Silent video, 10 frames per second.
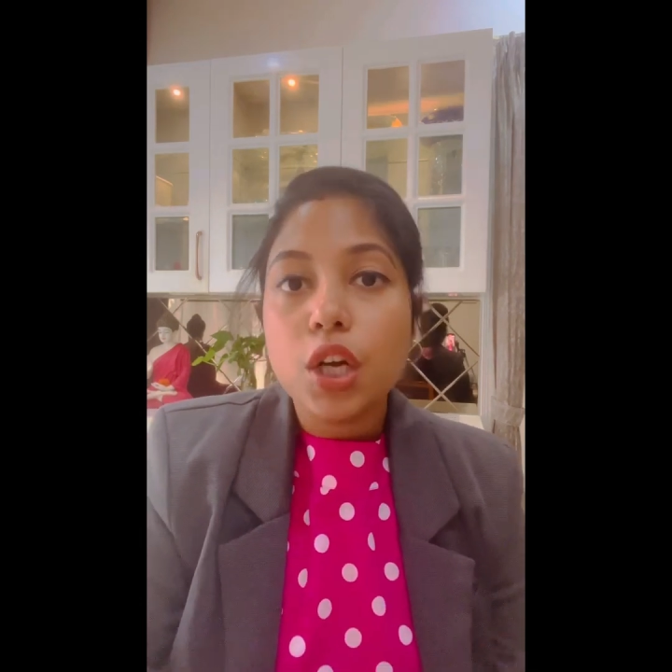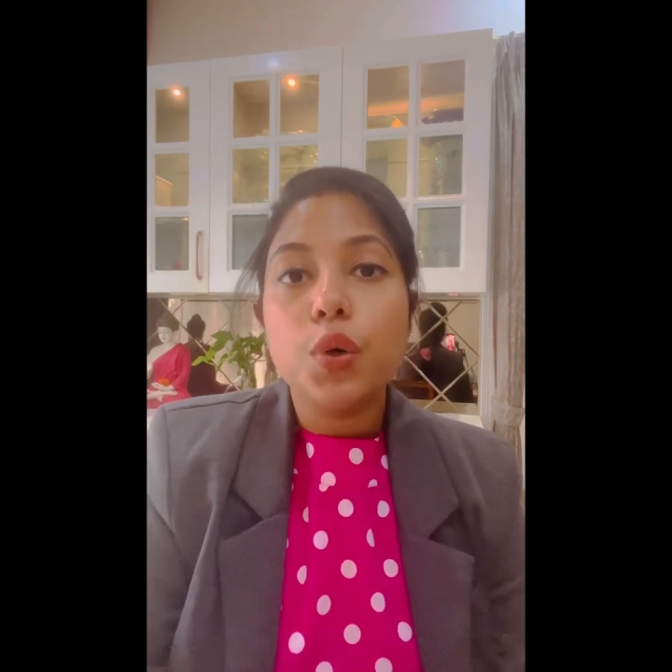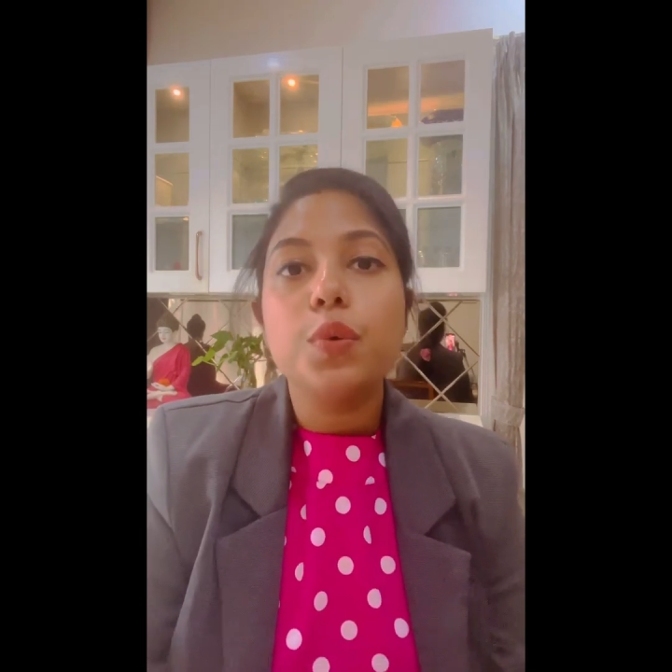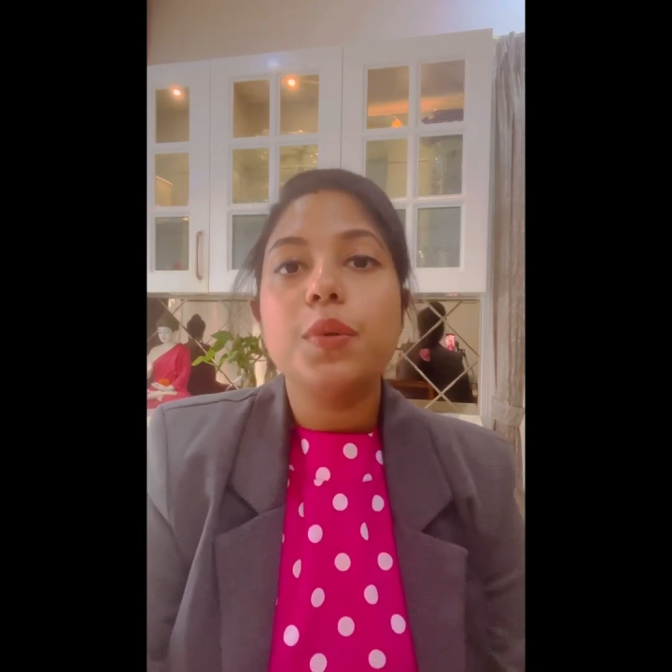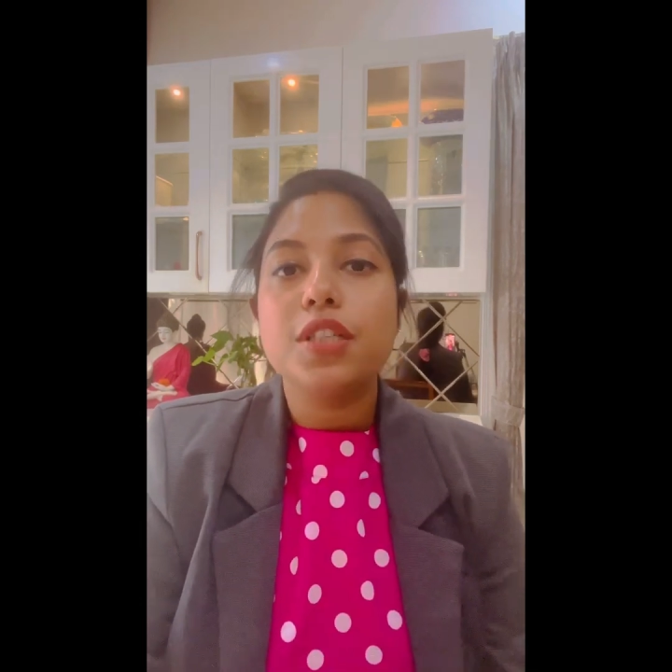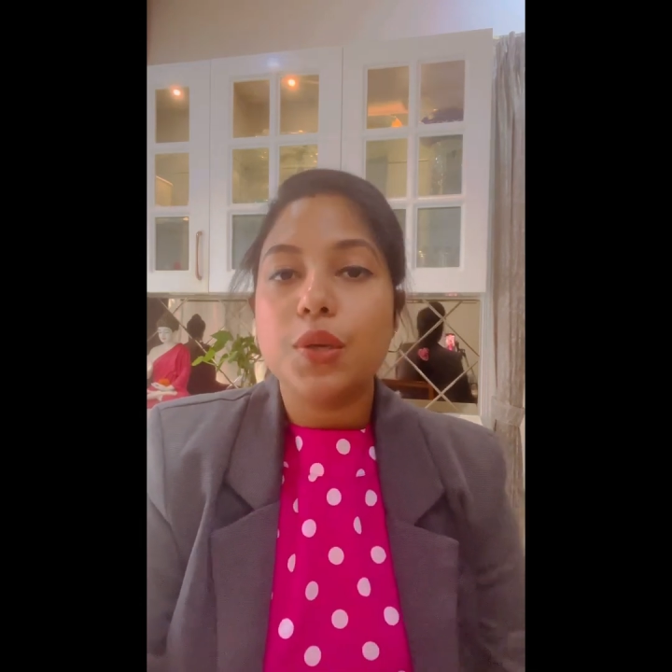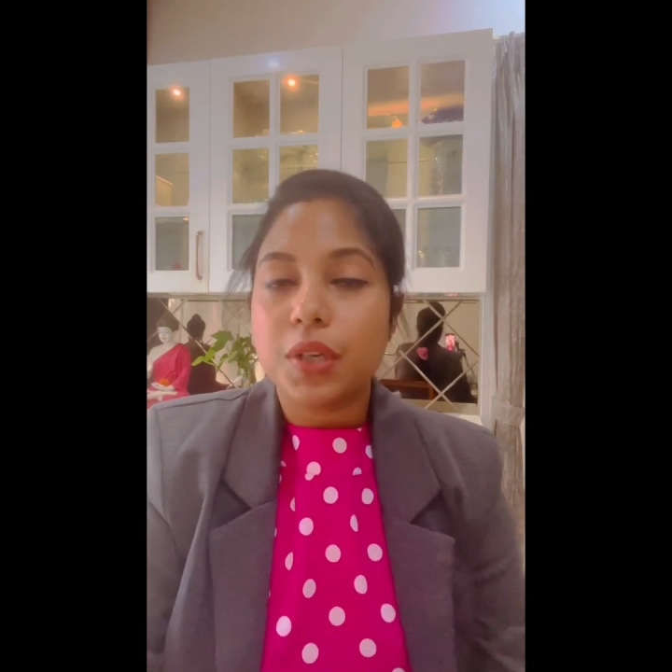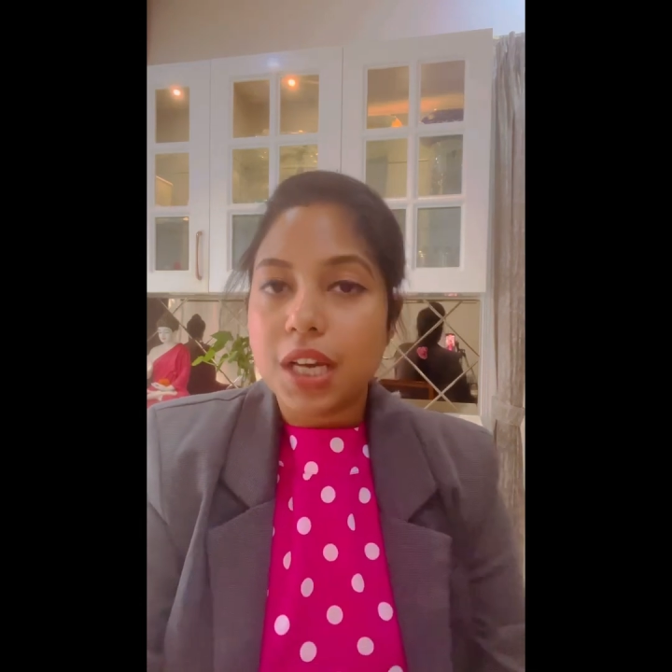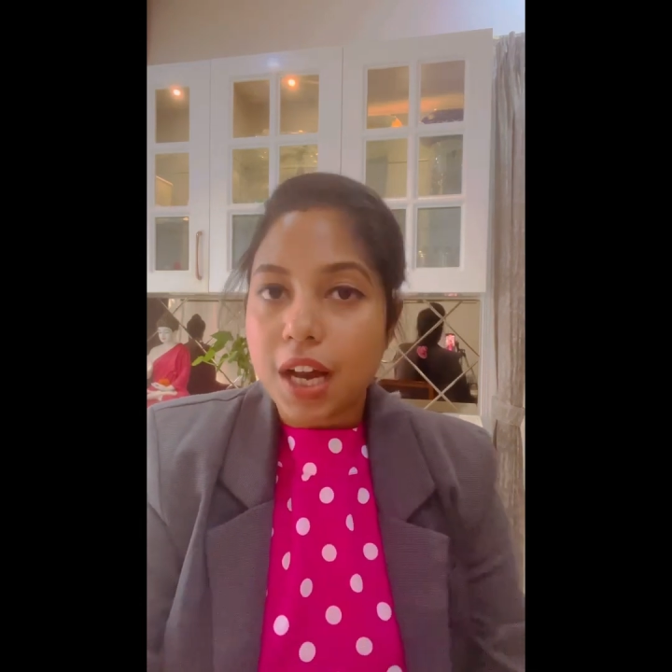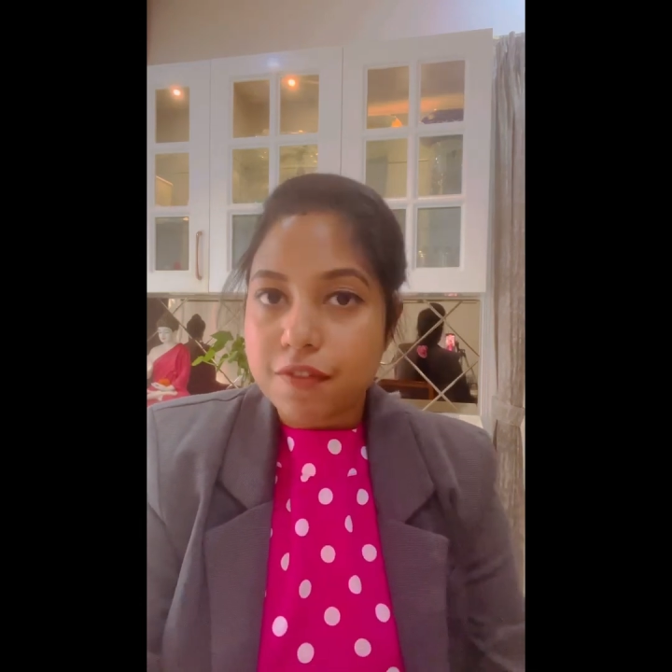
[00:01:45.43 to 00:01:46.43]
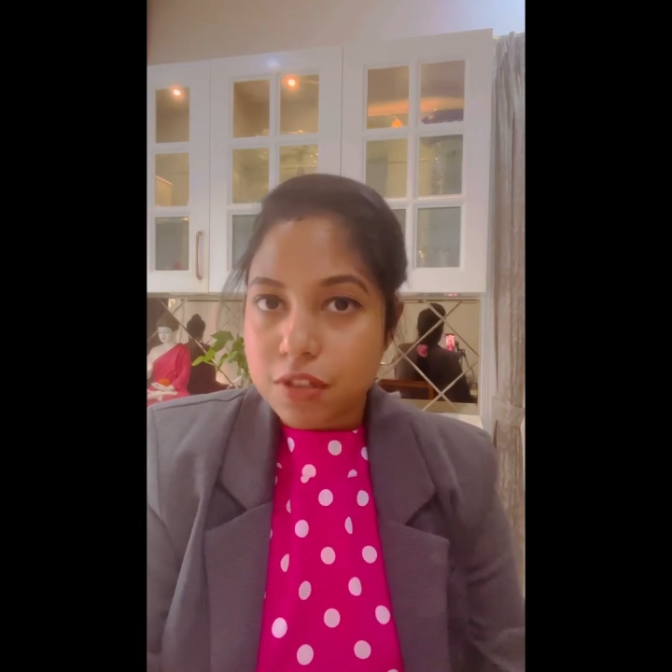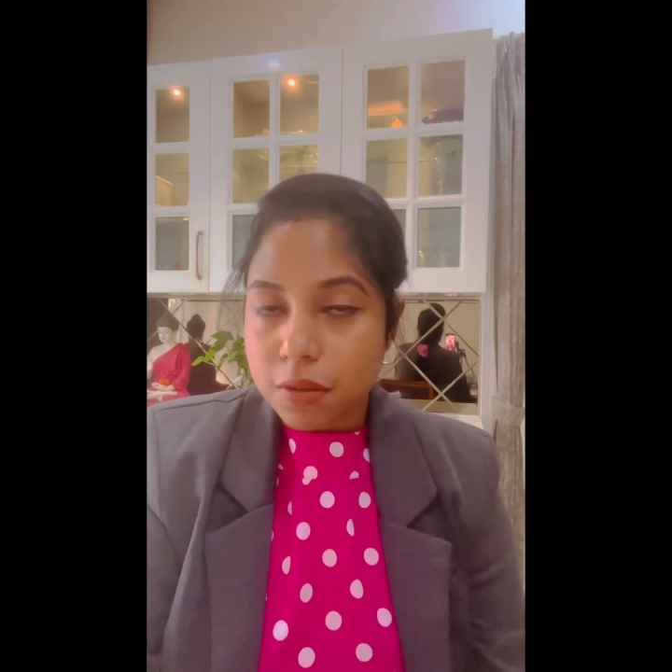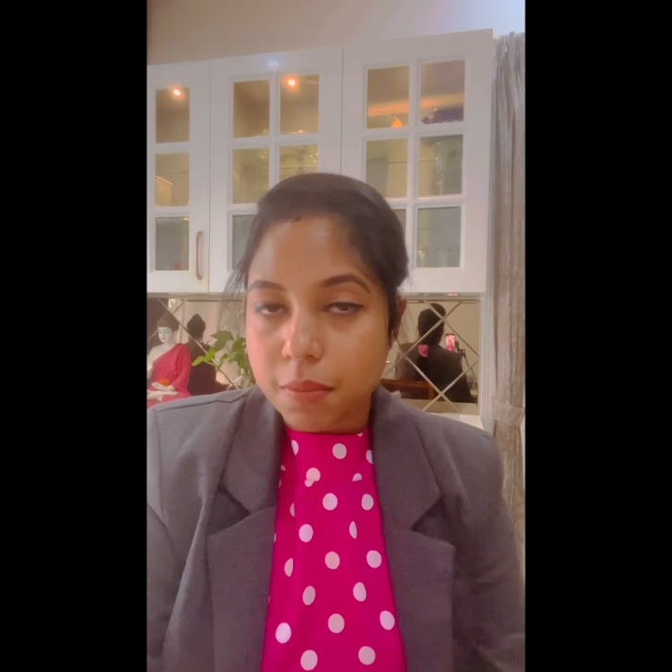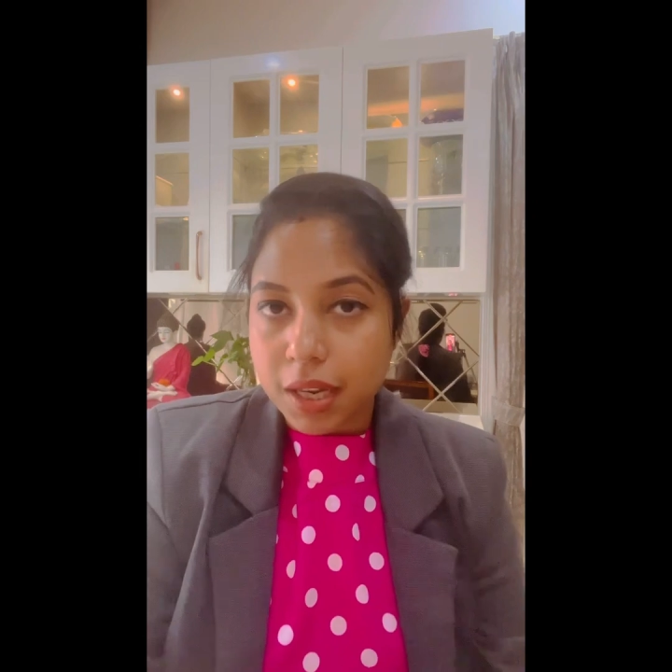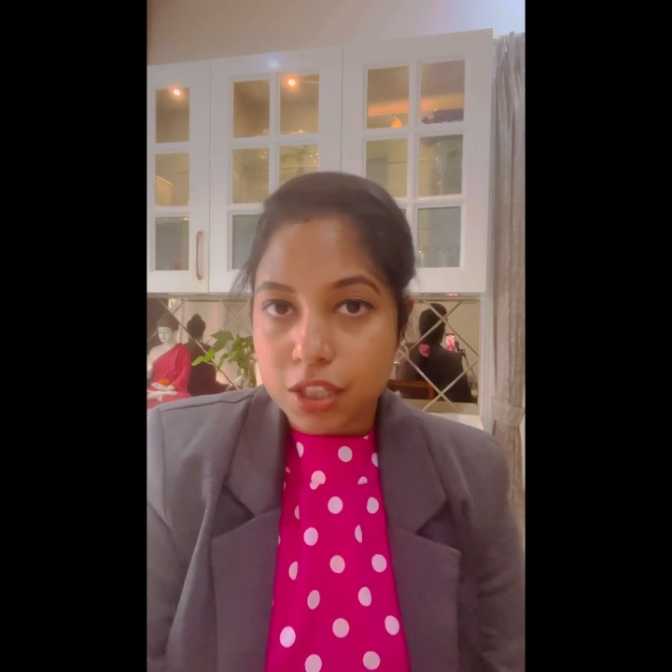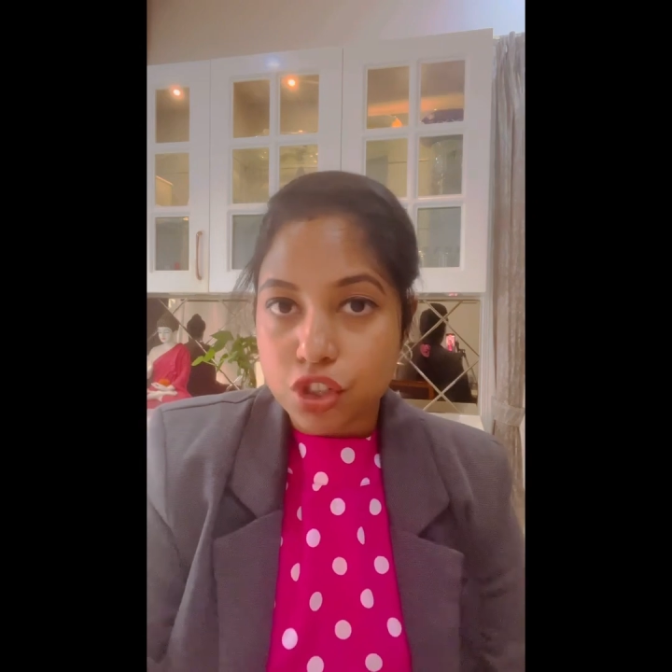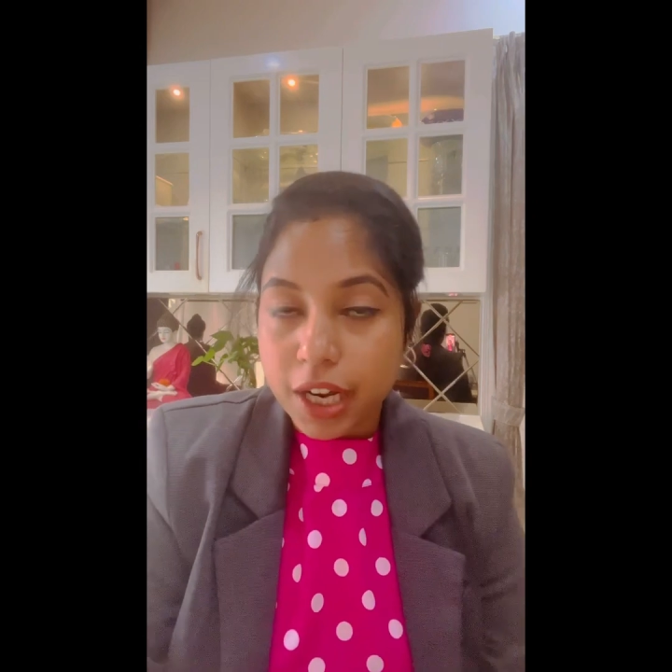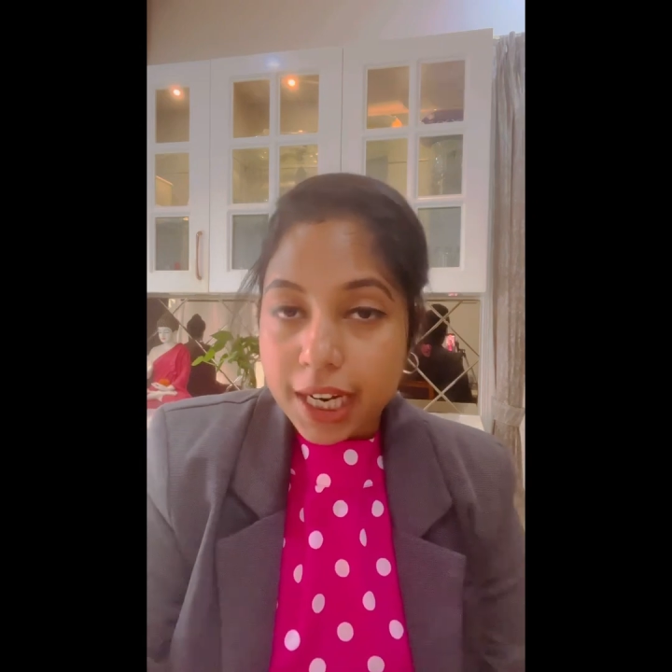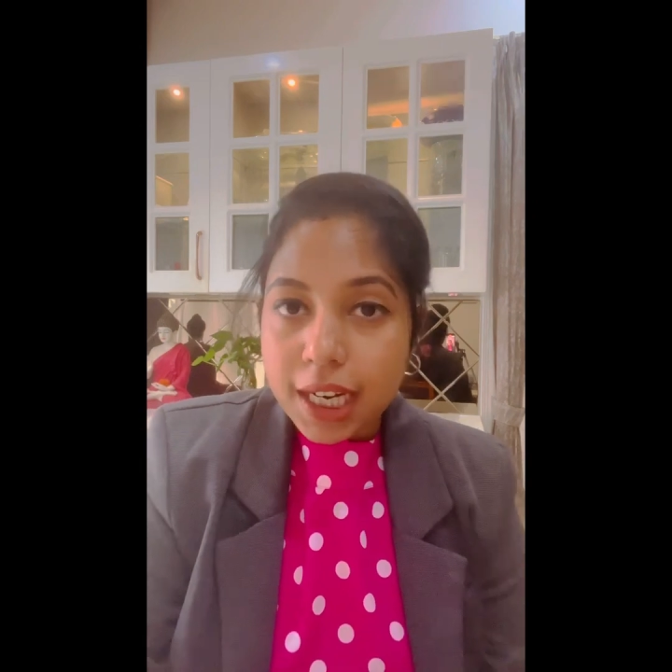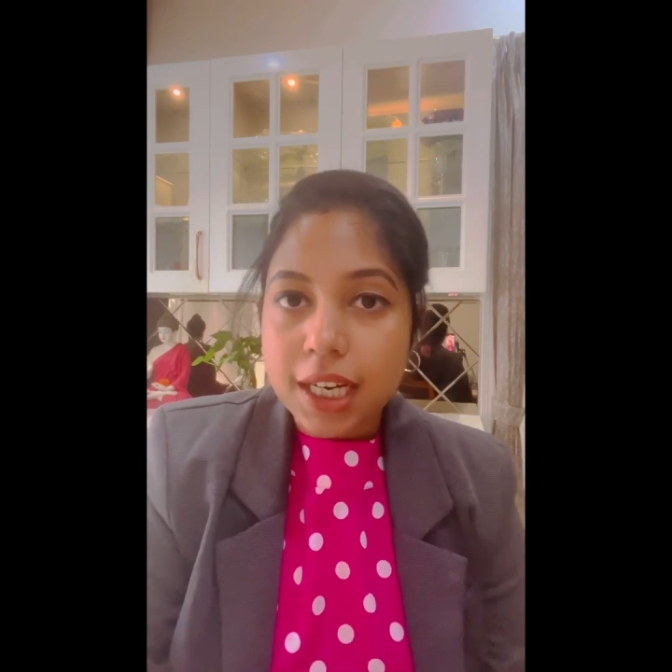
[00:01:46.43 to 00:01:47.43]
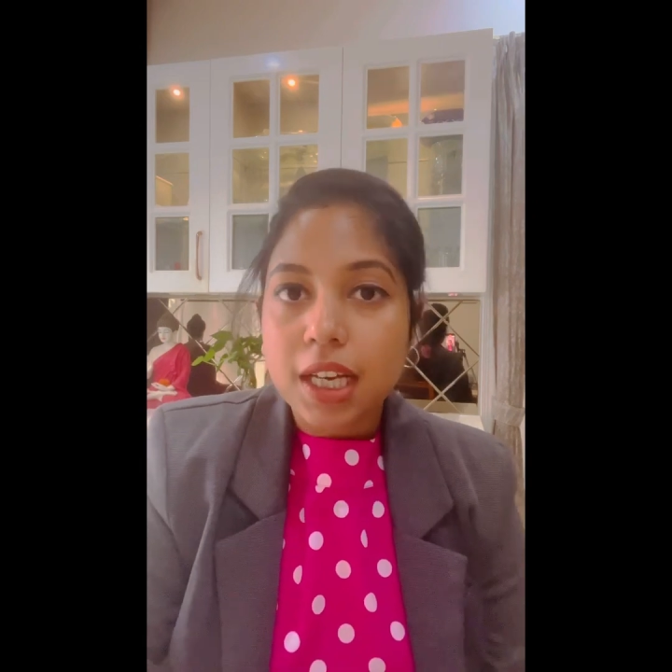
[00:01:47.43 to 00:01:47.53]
who was looking after my child,